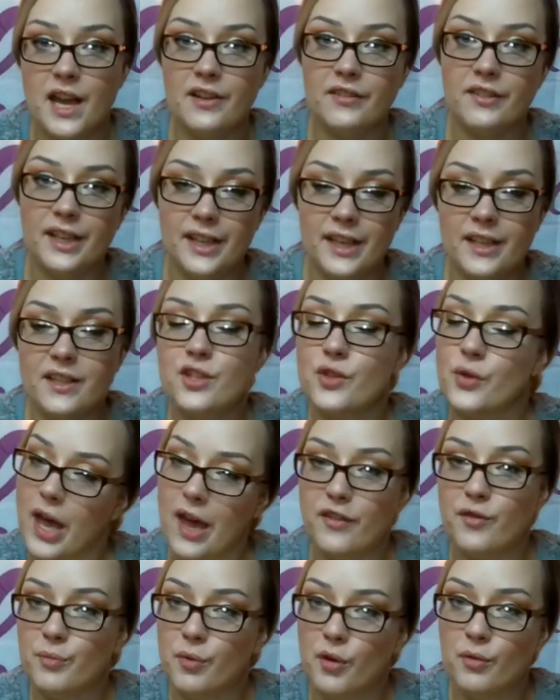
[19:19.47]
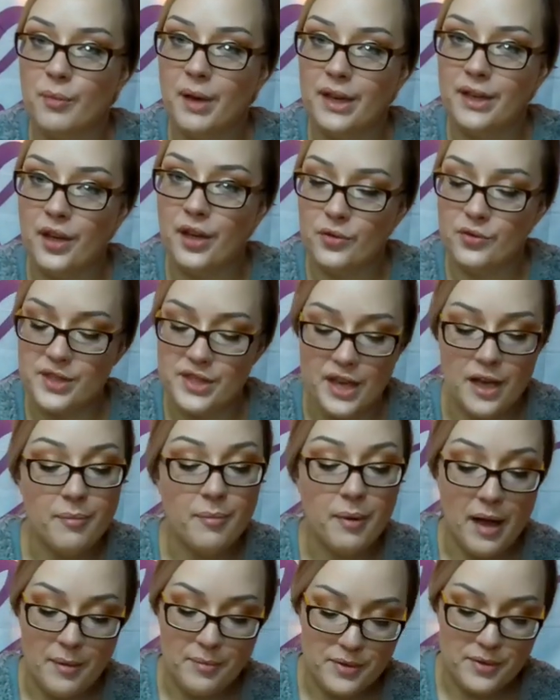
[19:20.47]
at reading, so I have to pull my notes up.
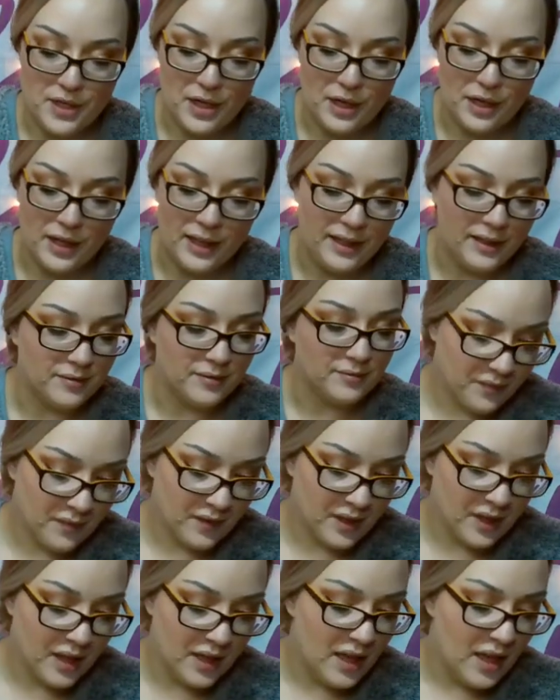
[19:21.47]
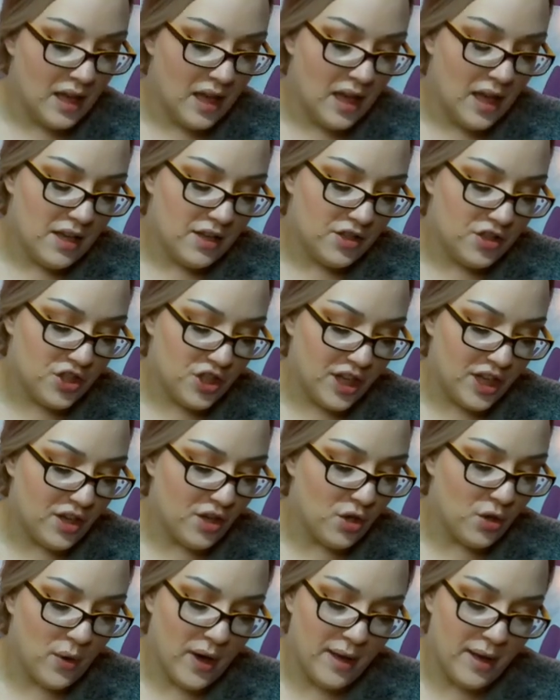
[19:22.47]
I'm sorry. She
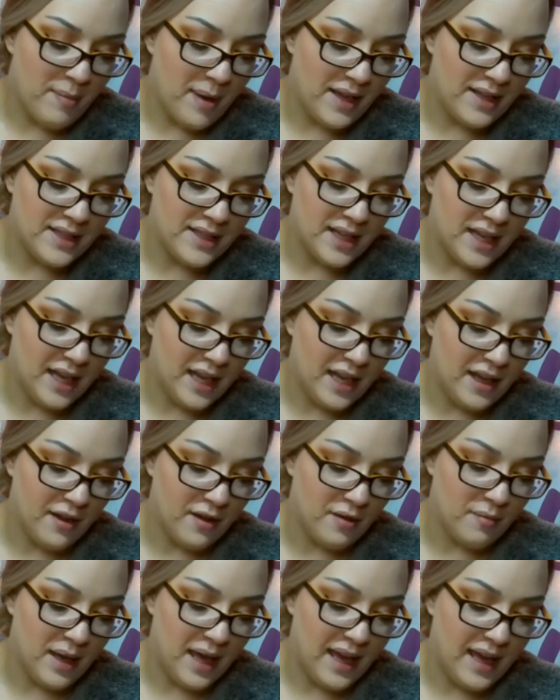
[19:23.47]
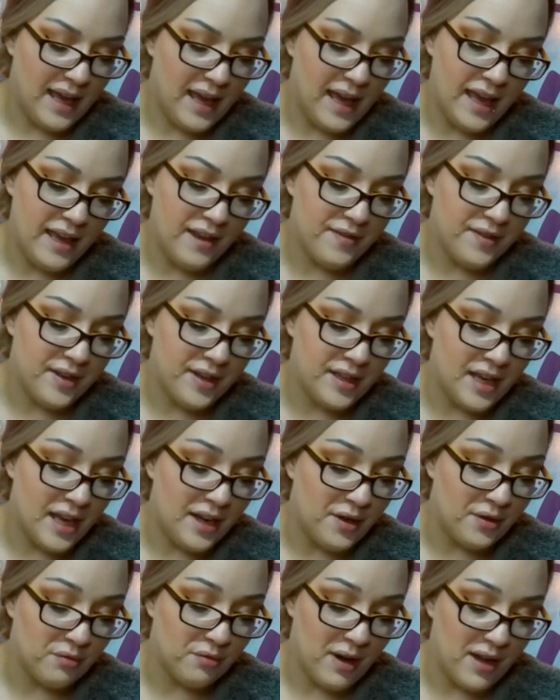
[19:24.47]
who had been to him a haven
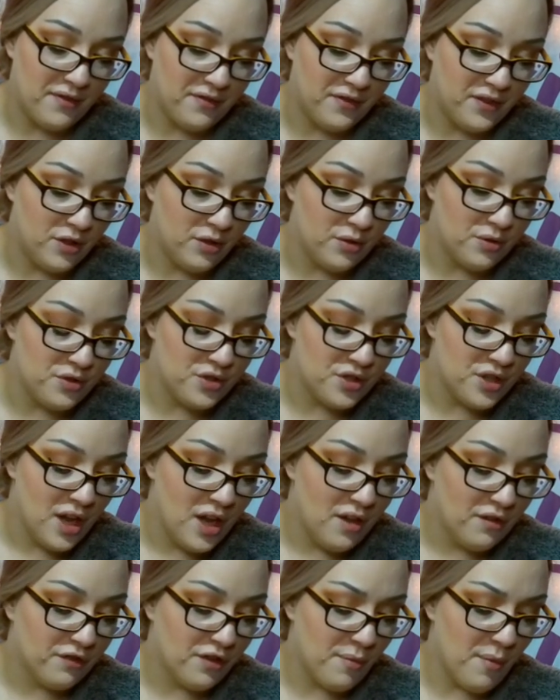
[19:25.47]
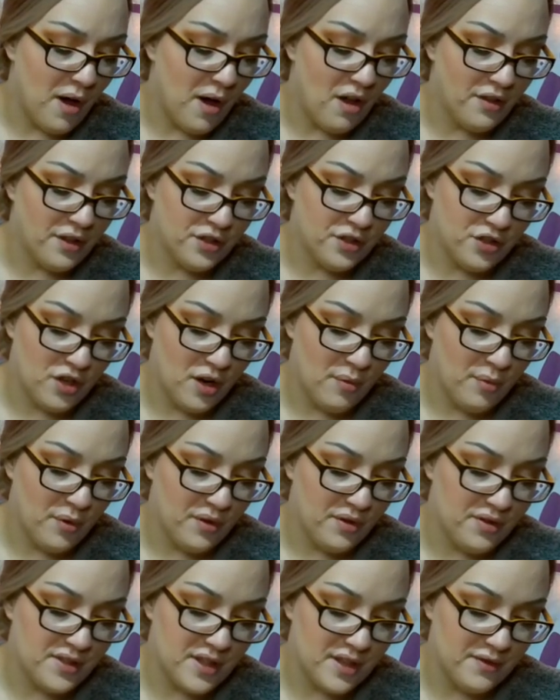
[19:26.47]
and a refuge from all the
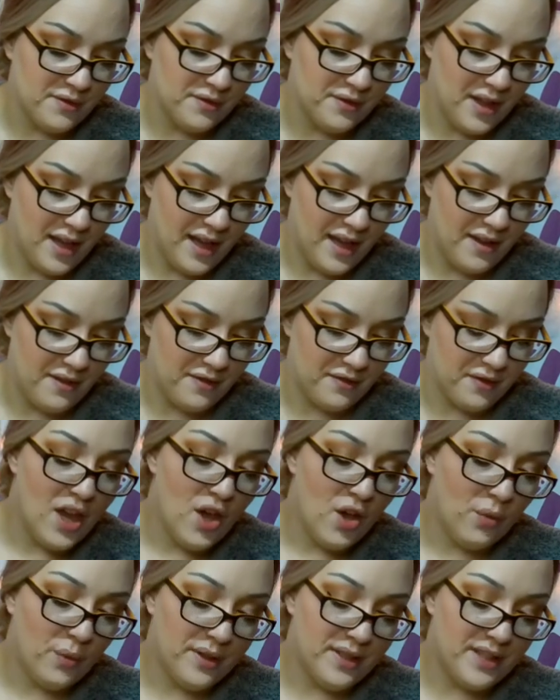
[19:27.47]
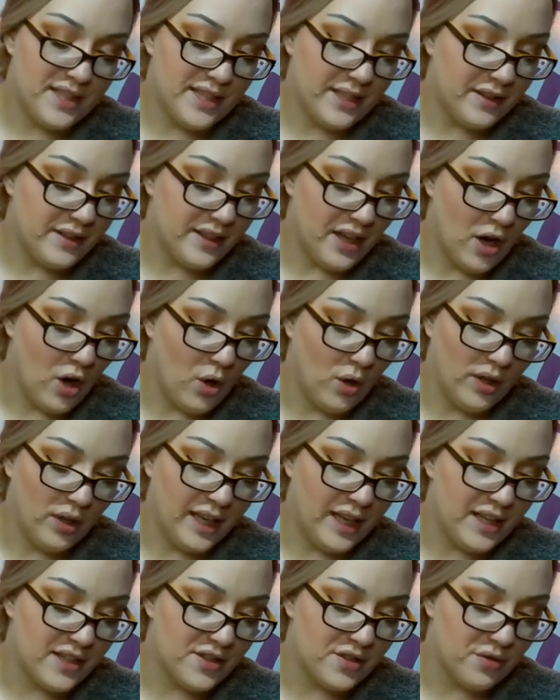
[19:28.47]
troubles of life was still the
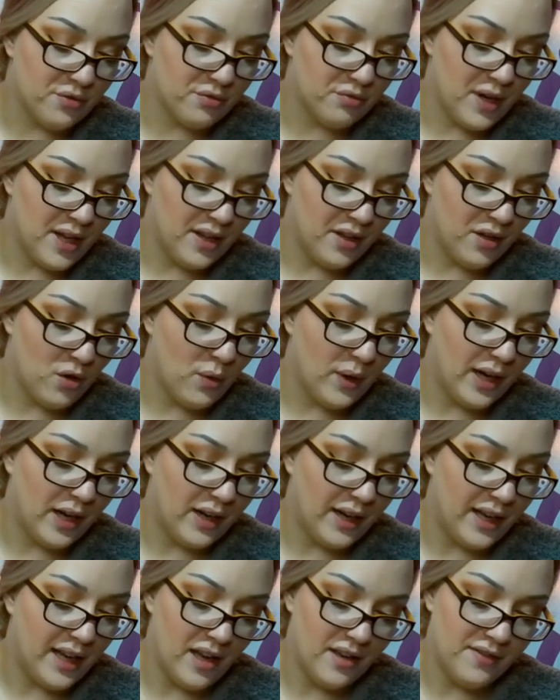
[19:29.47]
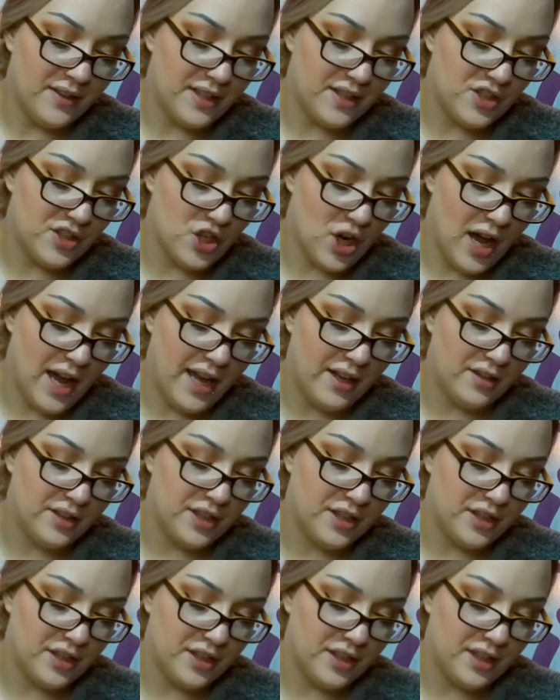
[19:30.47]
holiest reliquary of his
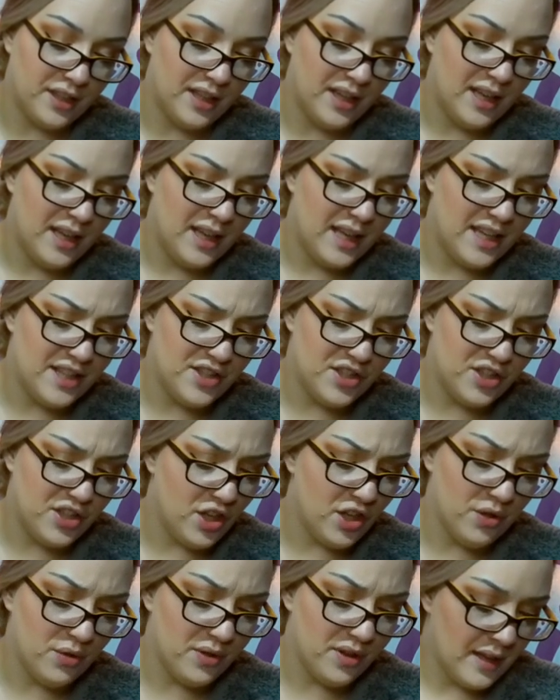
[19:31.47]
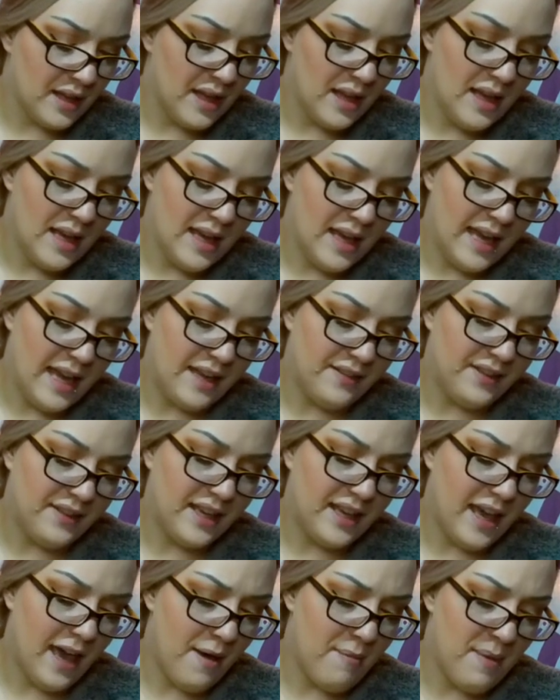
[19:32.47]
childhood, his youth, and the
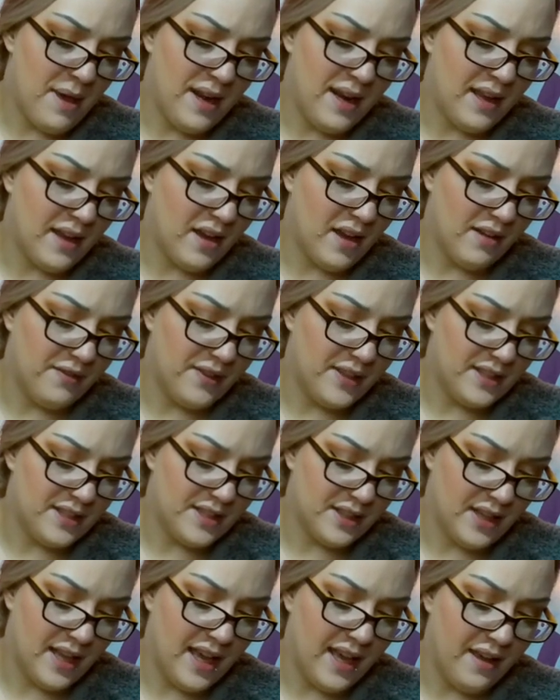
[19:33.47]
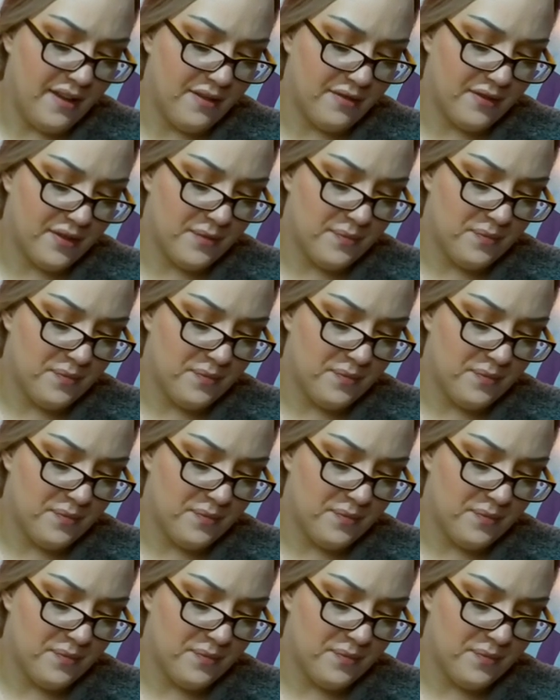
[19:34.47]
chemenic of his life.